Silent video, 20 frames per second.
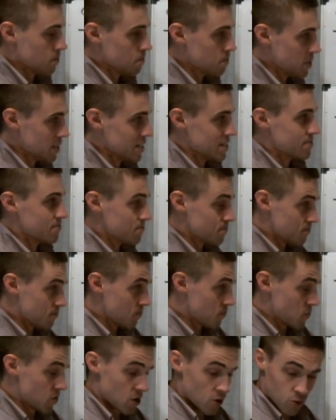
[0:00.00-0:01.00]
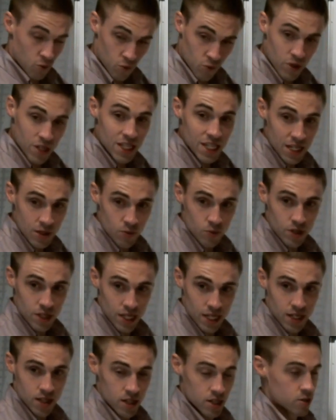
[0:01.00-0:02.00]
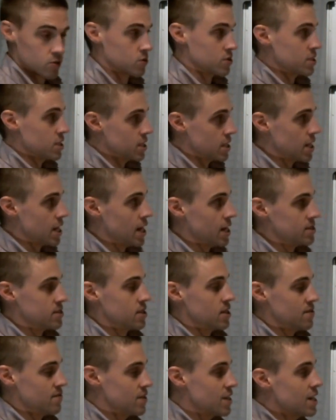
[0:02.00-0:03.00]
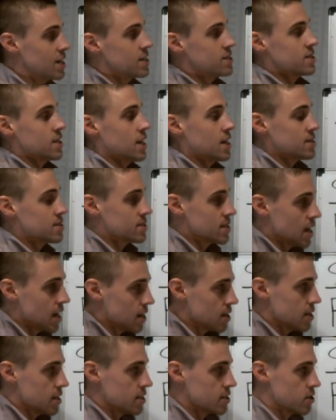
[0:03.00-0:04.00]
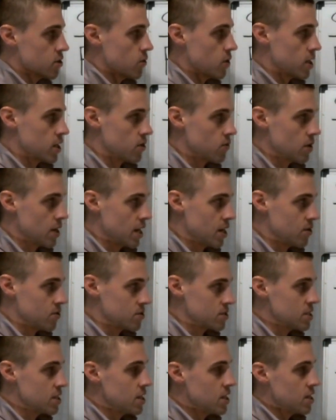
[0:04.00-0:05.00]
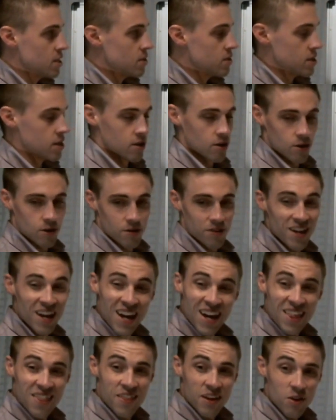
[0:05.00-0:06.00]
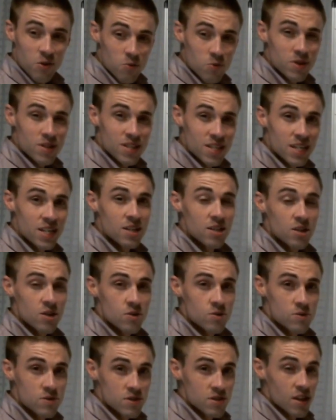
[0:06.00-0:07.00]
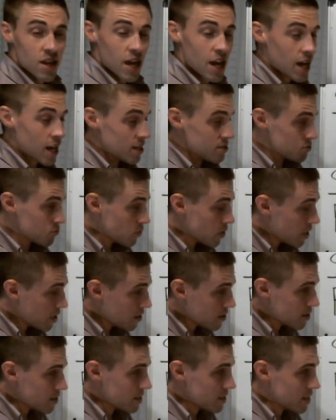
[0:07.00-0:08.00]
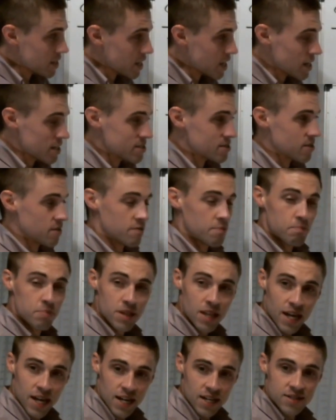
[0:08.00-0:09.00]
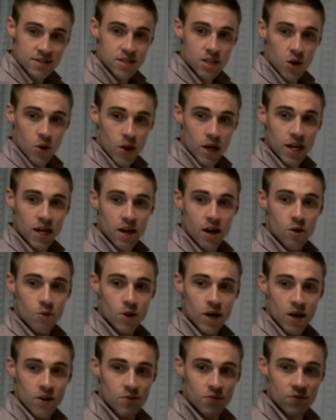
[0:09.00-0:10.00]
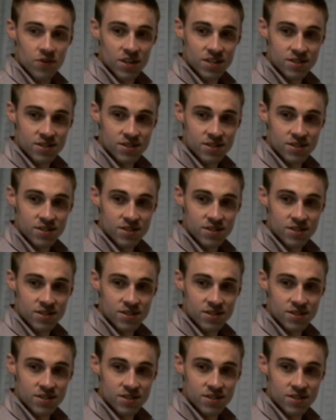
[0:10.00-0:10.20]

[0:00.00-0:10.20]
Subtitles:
but they're really, really close in the case of, say, a satellite going around the Earth. They're really close as well in the case of planets going around the